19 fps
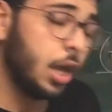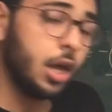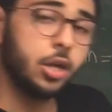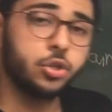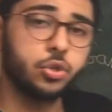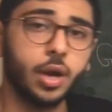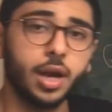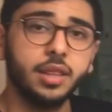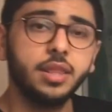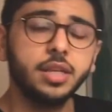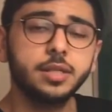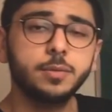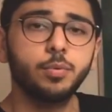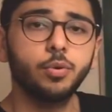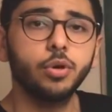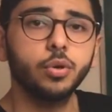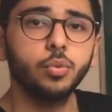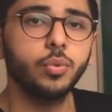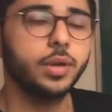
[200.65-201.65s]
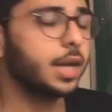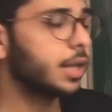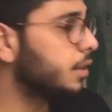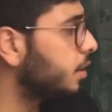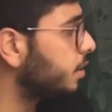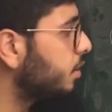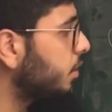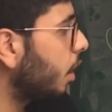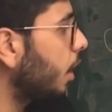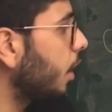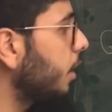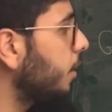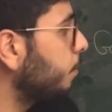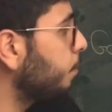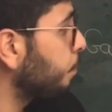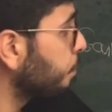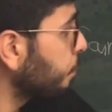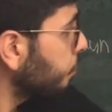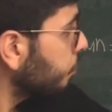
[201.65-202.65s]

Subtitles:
So at this point, we can design